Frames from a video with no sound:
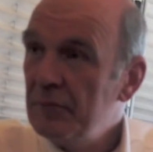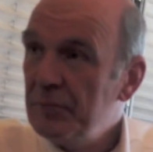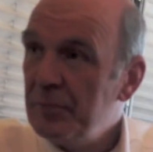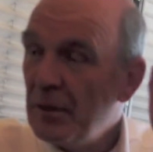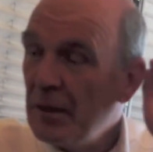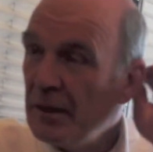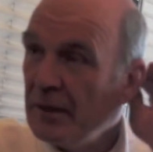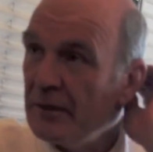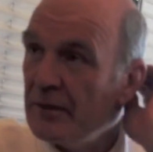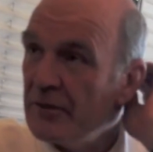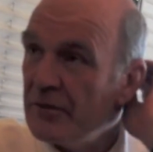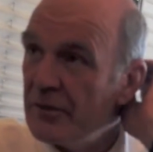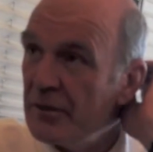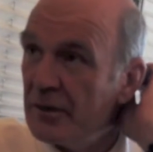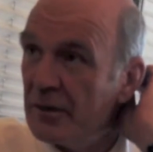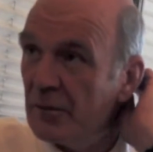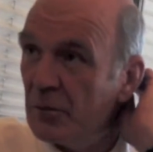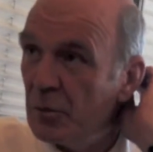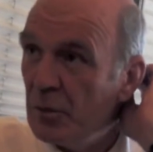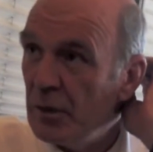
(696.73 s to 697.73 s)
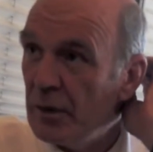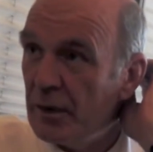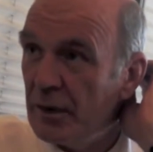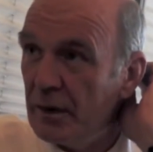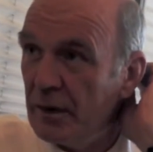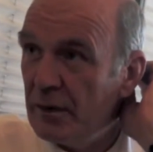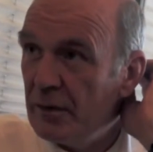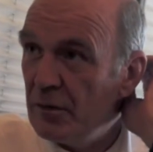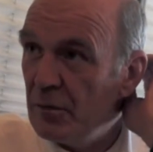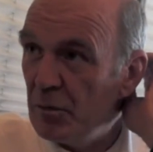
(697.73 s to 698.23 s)
partners that are
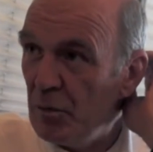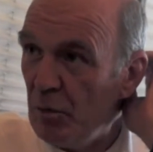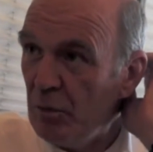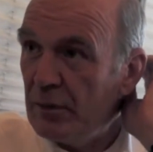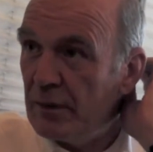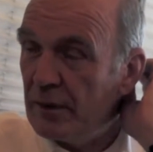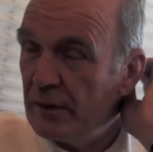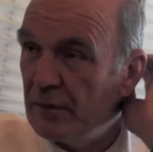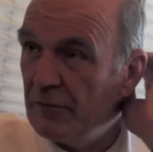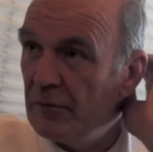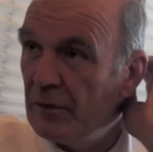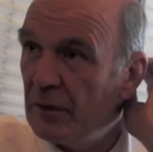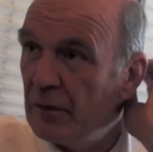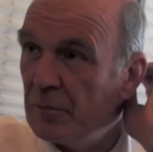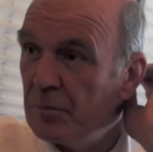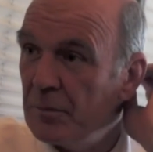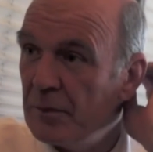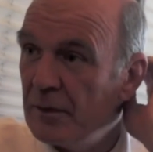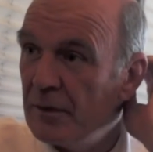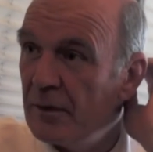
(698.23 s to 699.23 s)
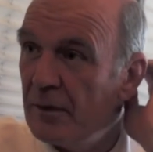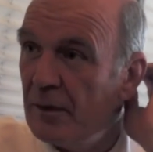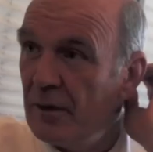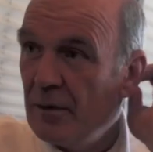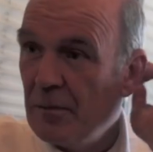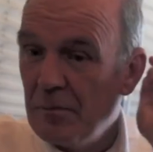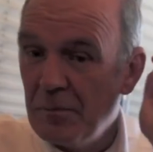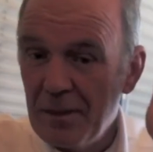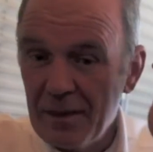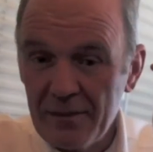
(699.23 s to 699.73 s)
working in the road car development.
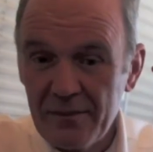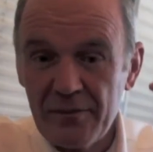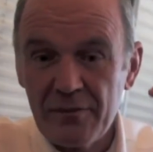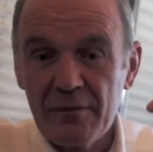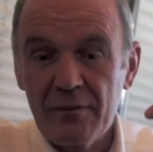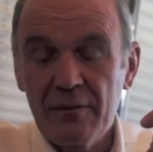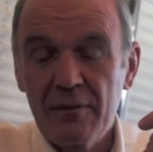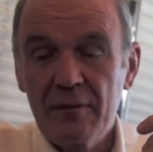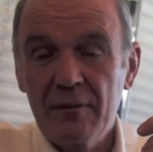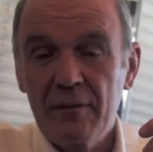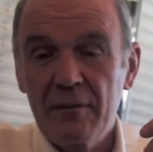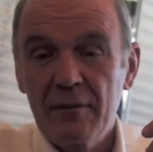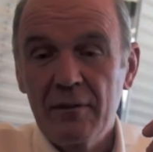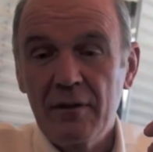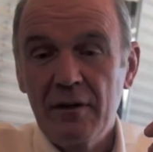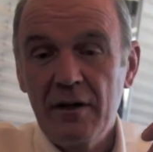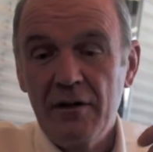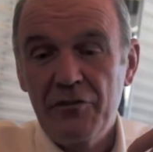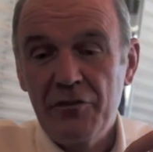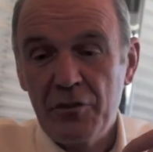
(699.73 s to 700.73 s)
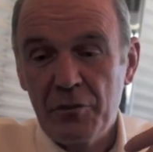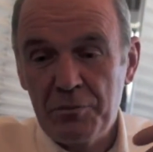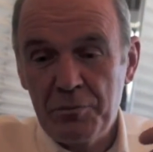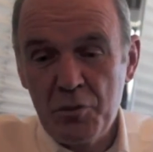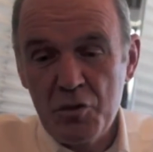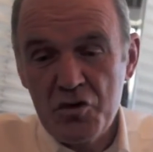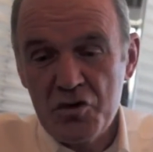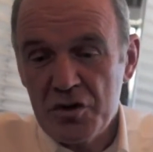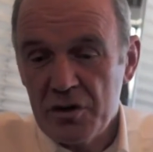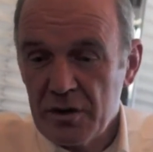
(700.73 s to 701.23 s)
But if you
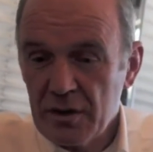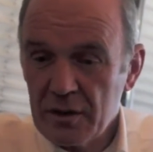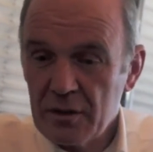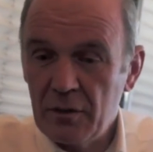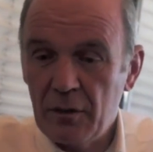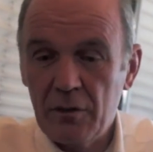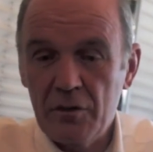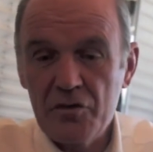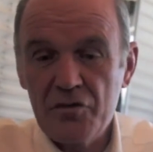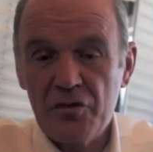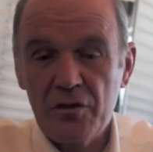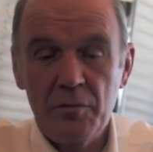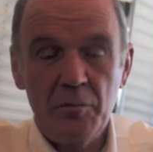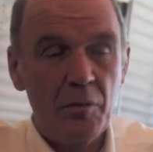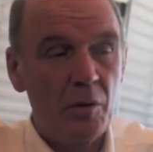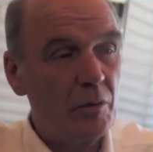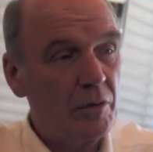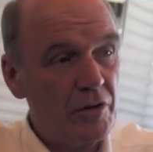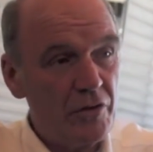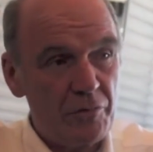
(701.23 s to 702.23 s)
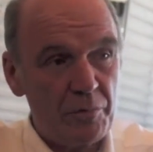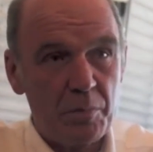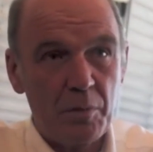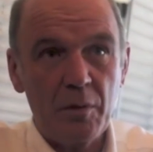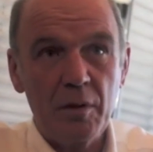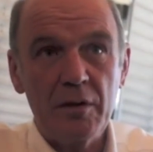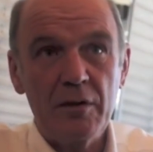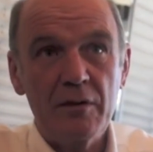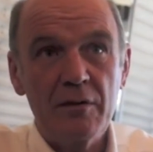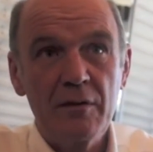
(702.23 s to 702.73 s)
push the technology in
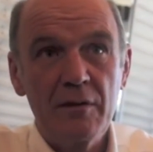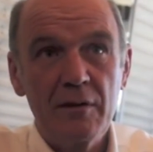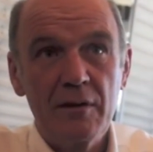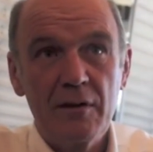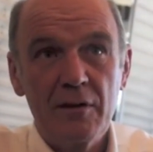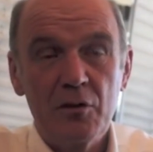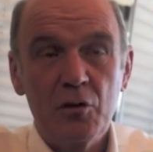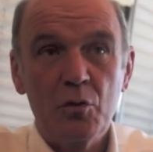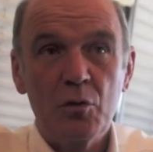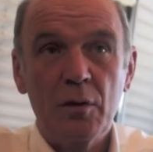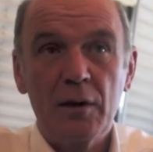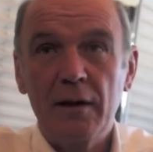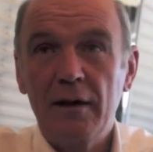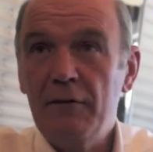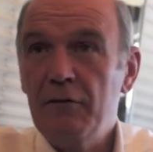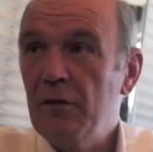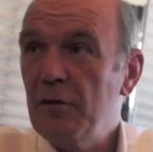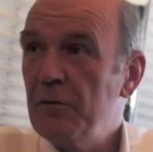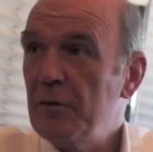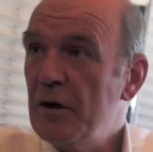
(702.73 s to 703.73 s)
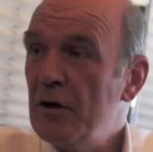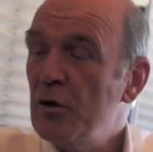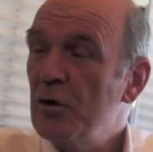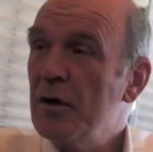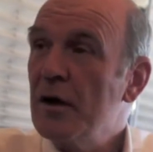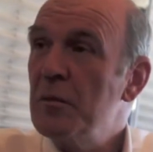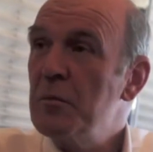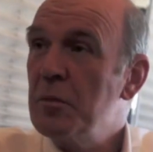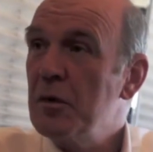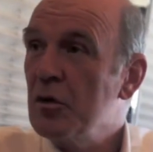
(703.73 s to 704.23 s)
motorsport to a level where you
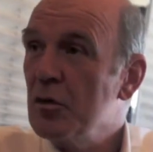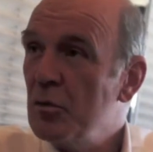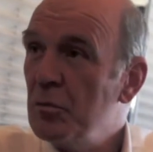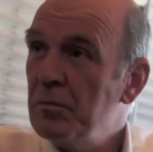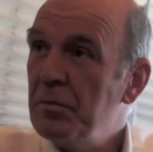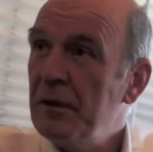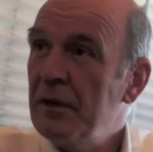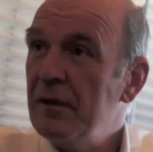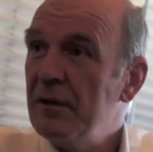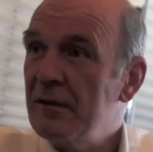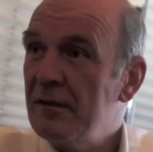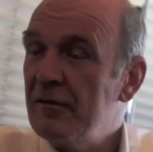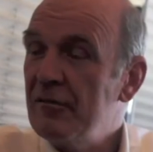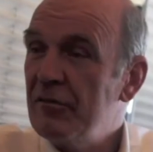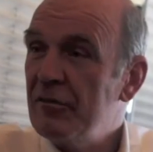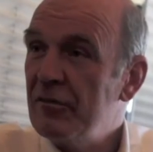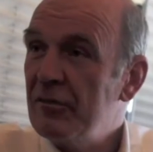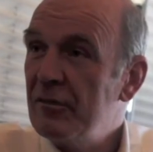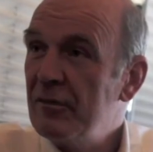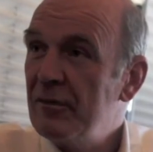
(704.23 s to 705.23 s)
can be competitive,